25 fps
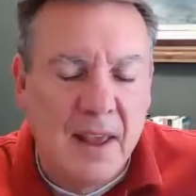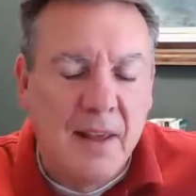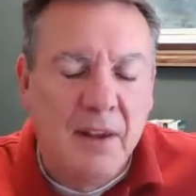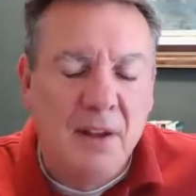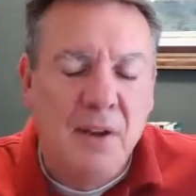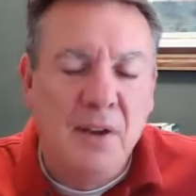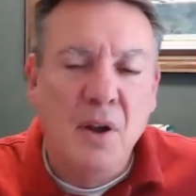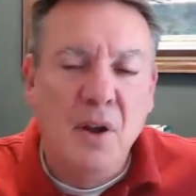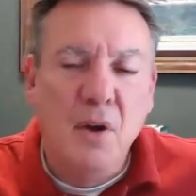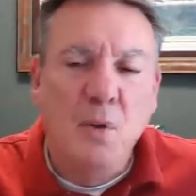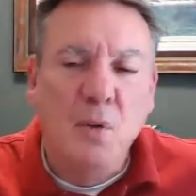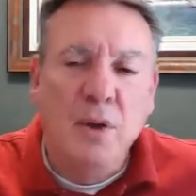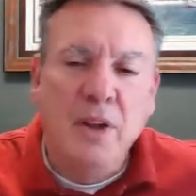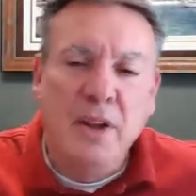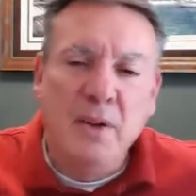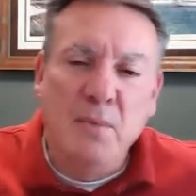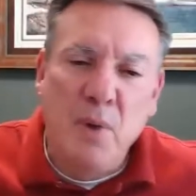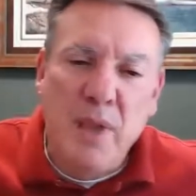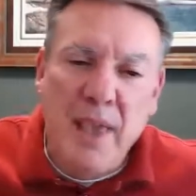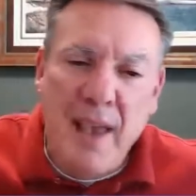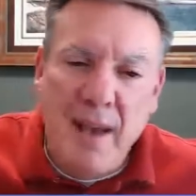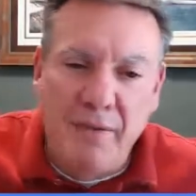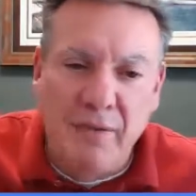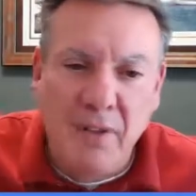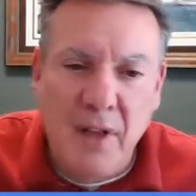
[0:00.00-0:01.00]
William,
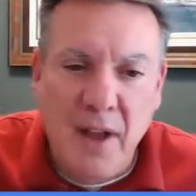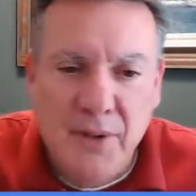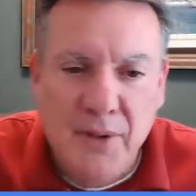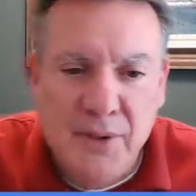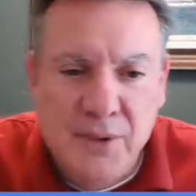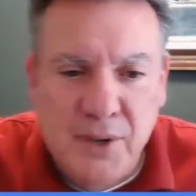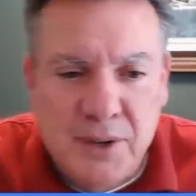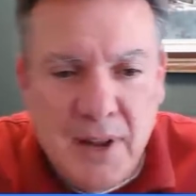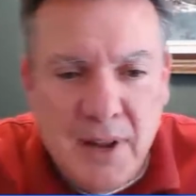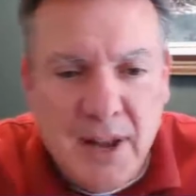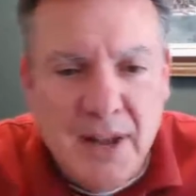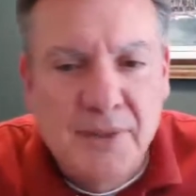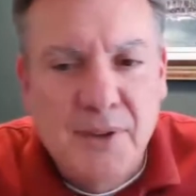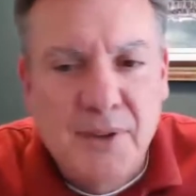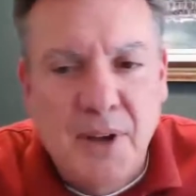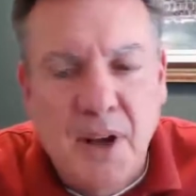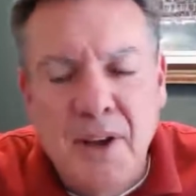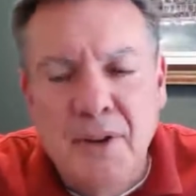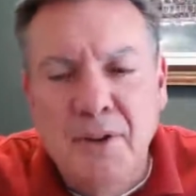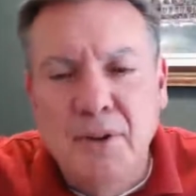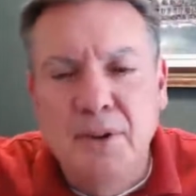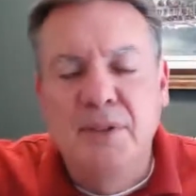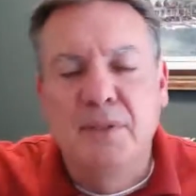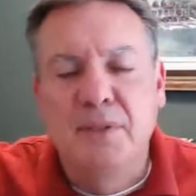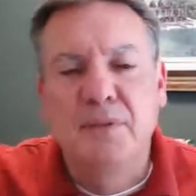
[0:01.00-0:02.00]
we have lots and lots,
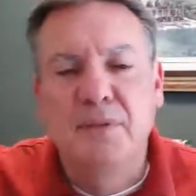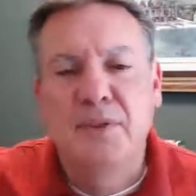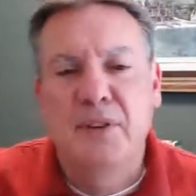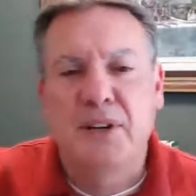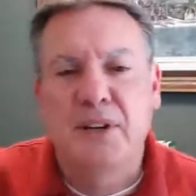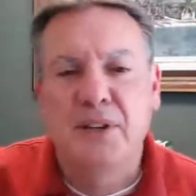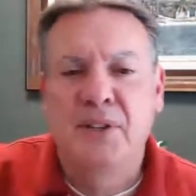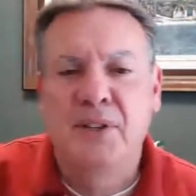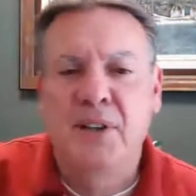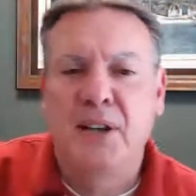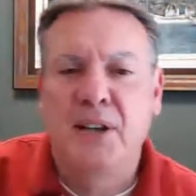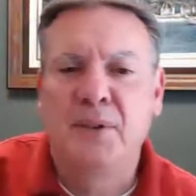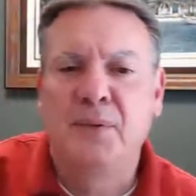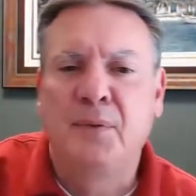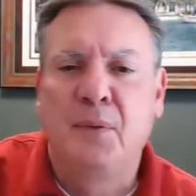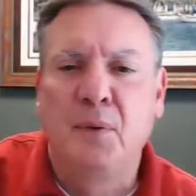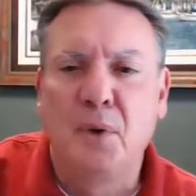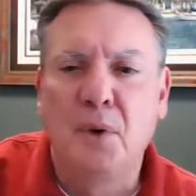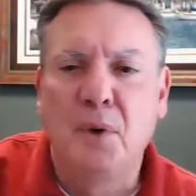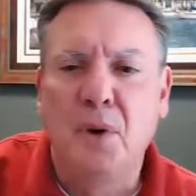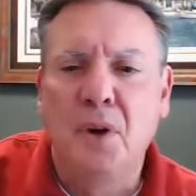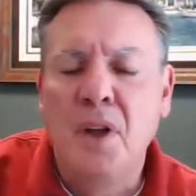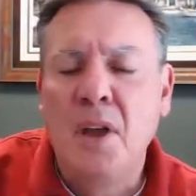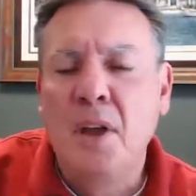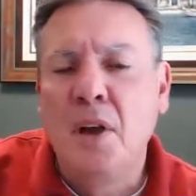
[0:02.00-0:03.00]
hundreds of
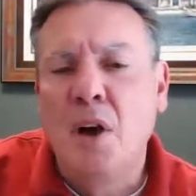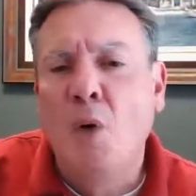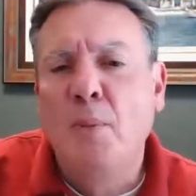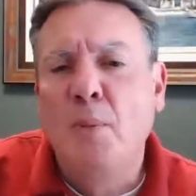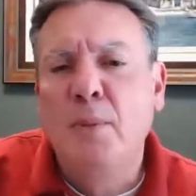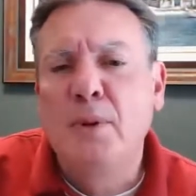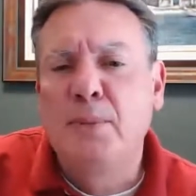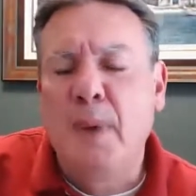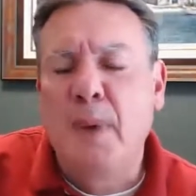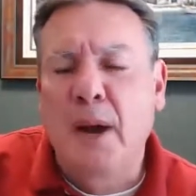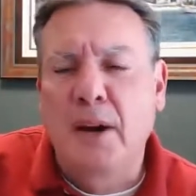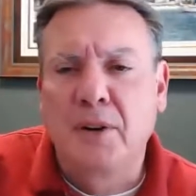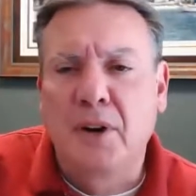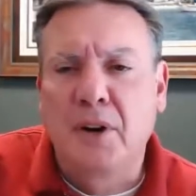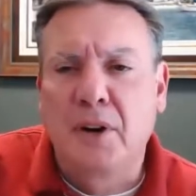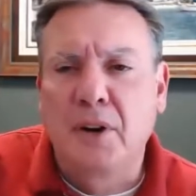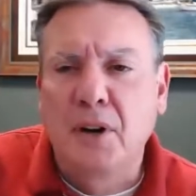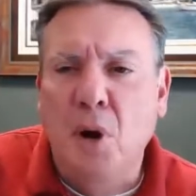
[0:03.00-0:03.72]
successful home inspector